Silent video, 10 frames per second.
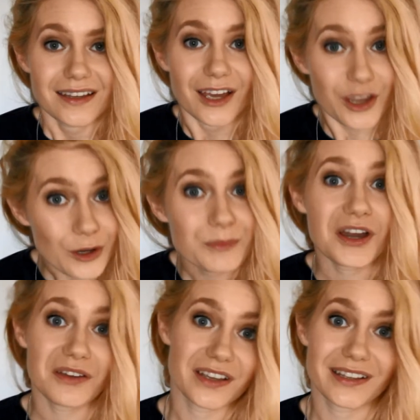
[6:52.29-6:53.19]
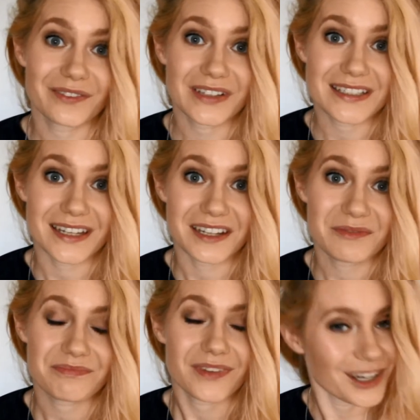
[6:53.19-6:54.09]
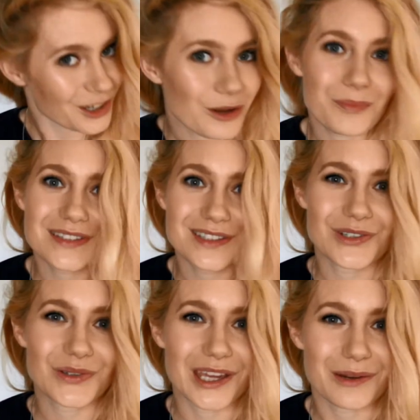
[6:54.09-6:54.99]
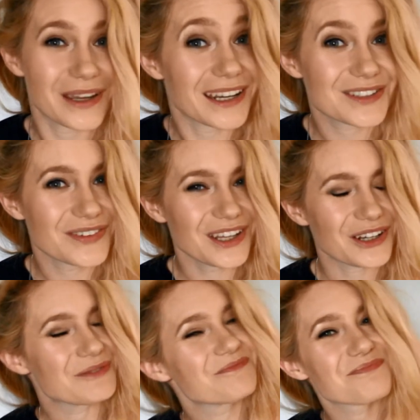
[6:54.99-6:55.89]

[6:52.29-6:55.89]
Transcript: I hope you're having a lovely day and I hope I see you again in my next video.